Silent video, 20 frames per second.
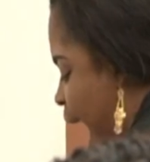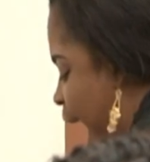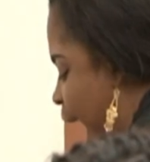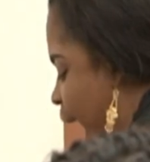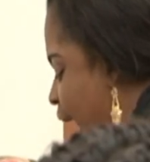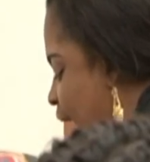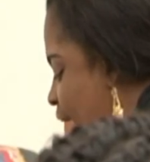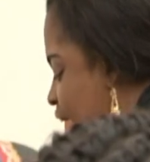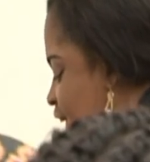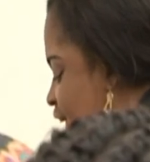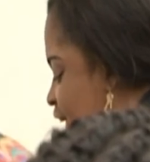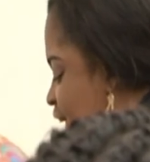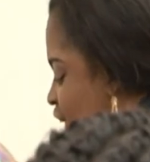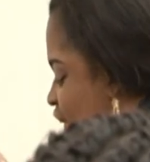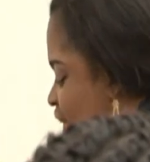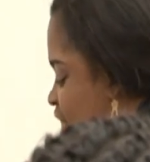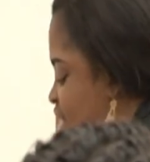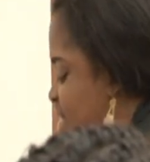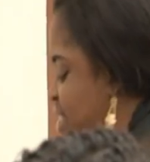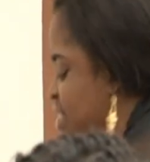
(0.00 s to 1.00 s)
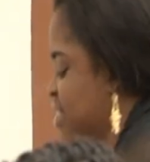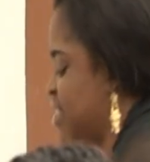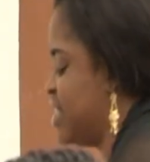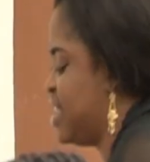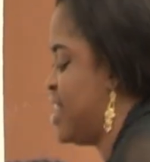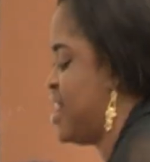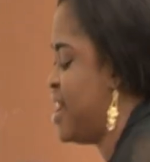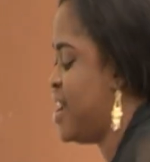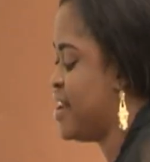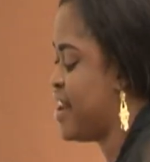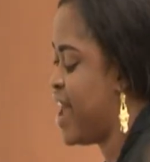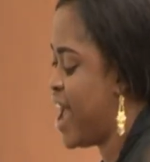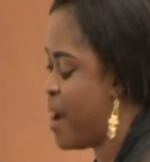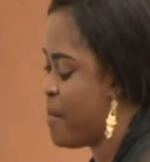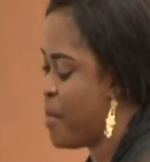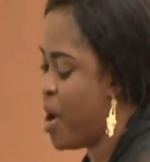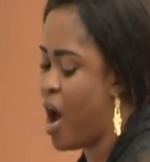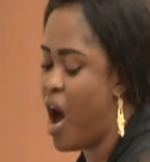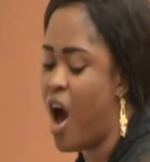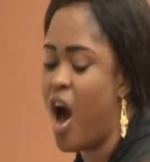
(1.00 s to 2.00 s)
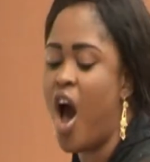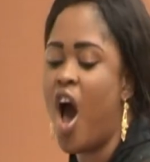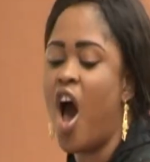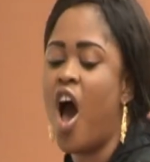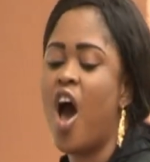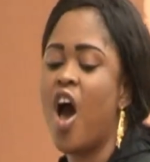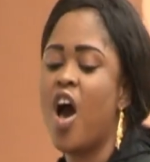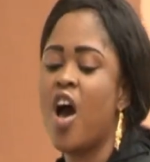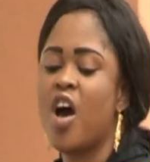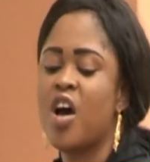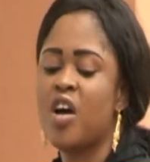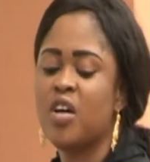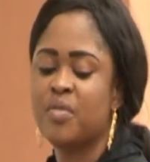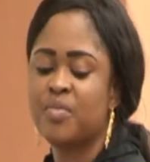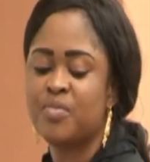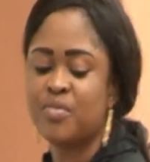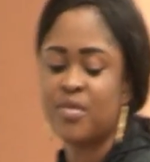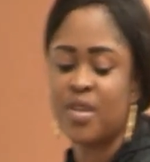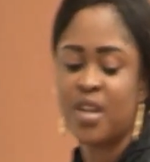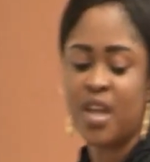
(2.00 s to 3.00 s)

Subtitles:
I can see them all,